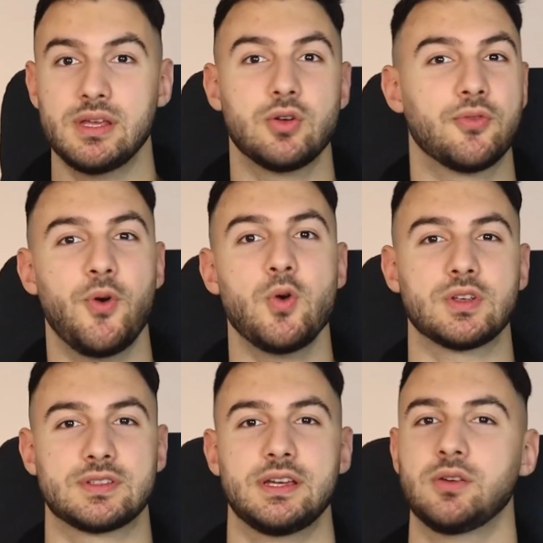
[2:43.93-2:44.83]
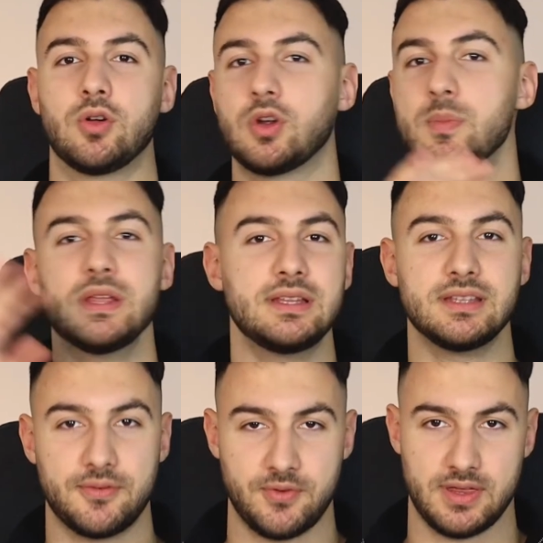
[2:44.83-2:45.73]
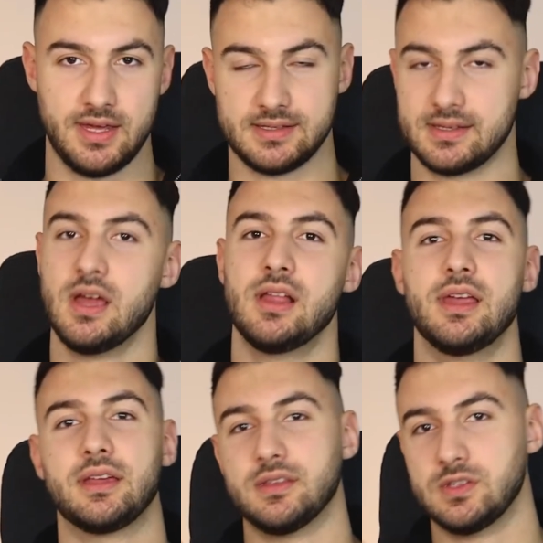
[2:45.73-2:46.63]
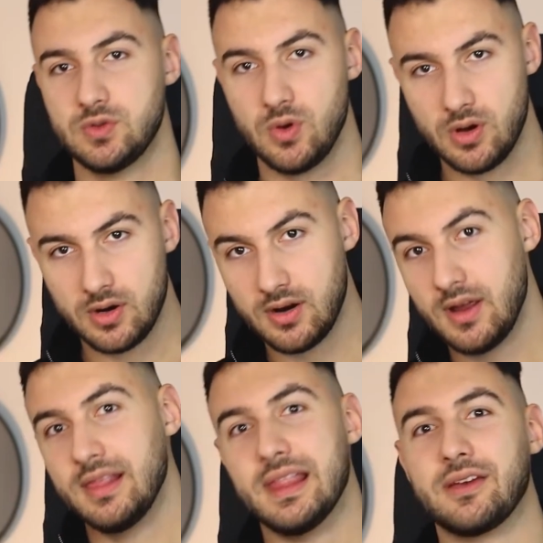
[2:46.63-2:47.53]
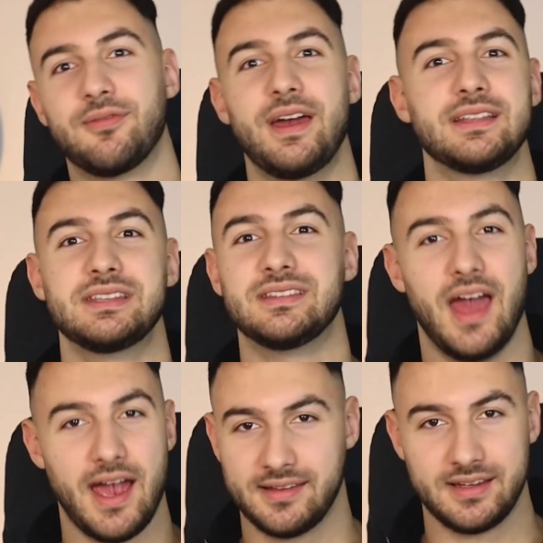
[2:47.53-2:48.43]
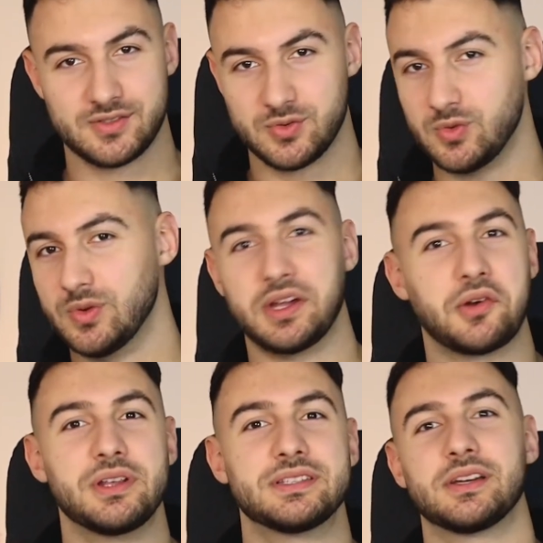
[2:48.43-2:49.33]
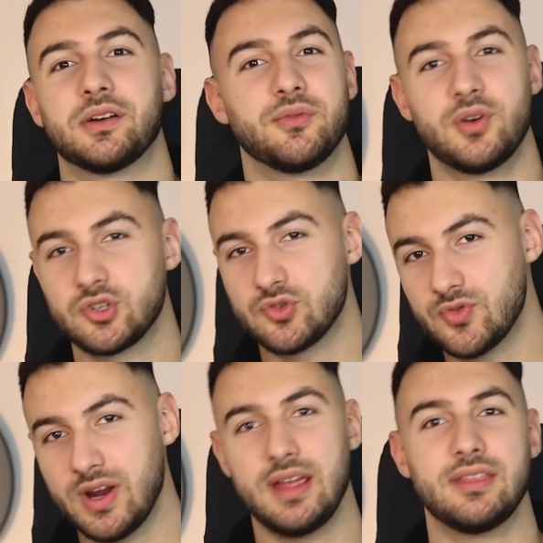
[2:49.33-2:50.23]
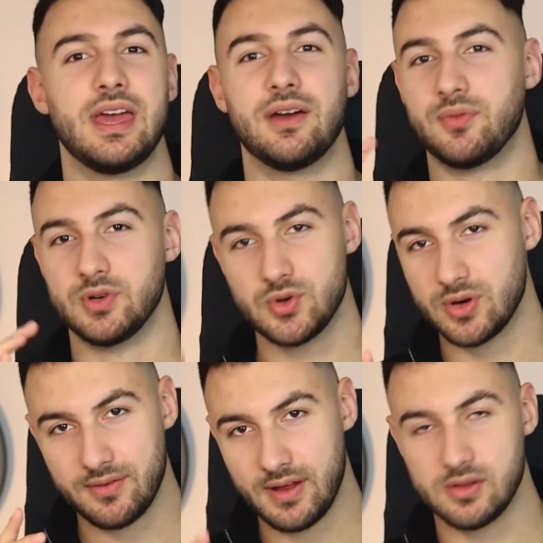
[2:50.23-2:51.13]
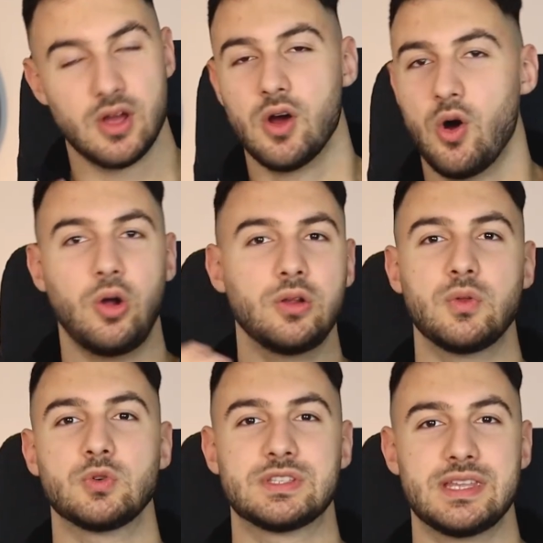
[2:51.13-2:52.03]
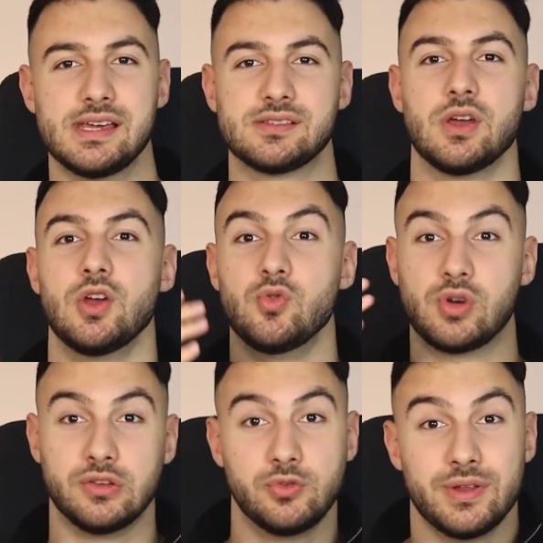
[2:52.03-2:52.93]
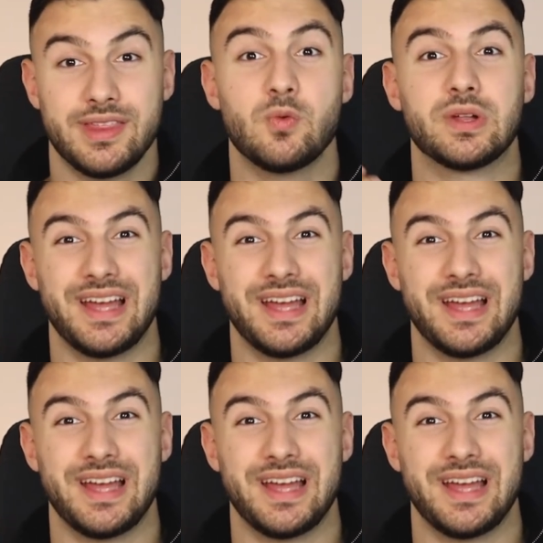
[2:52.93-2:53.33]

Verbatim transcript: you're focusing on completely different things, like the store, like fancy tactics to increase the conversion rate, the average order value, all of those things you can do and they will